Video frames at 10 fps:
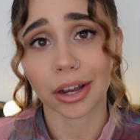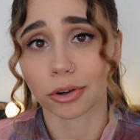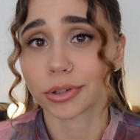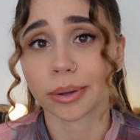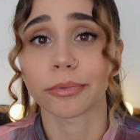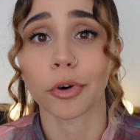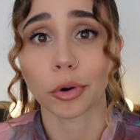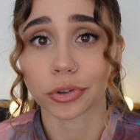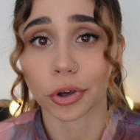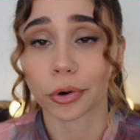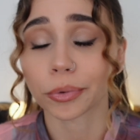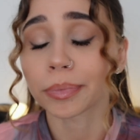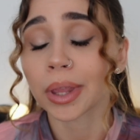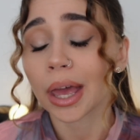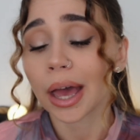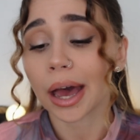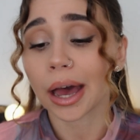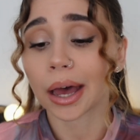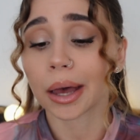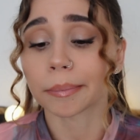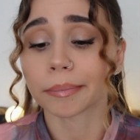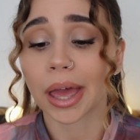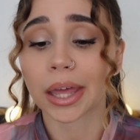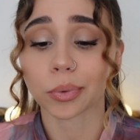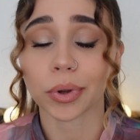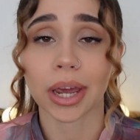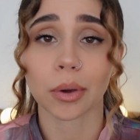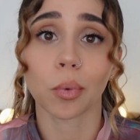a close-up photo, and when I